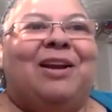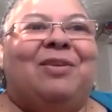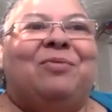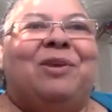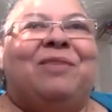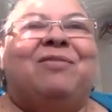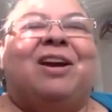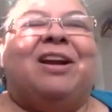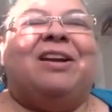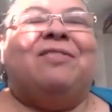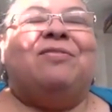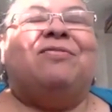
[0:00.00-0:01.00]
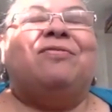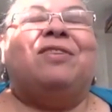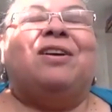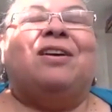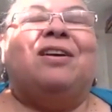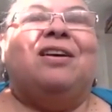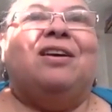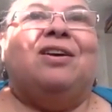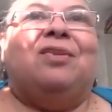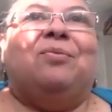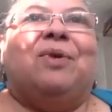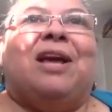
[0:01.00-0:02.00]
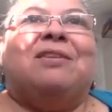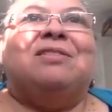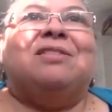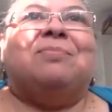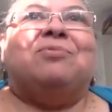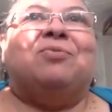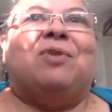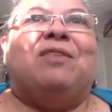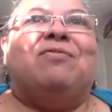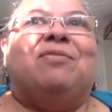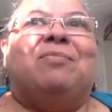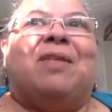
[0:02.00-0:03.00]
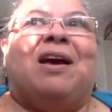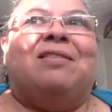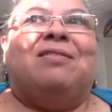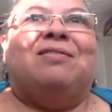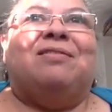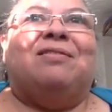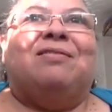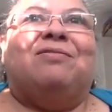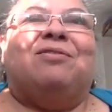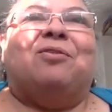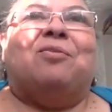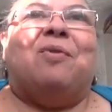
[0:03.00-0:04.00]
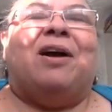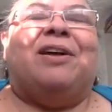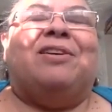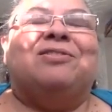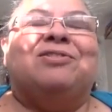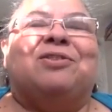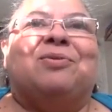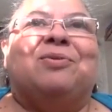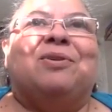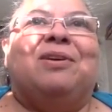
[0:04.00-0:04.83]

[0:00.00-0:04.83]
And we've kind of we had stepped away from that for a while. So